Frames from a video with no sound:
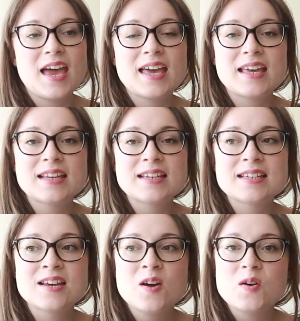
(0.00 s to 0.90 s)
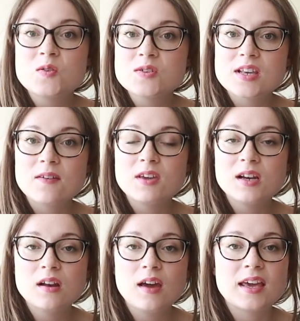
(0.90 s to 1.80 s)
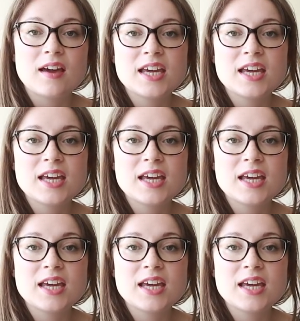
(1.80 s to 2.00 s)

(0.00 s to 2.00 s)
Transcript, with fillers: and also if you'd like,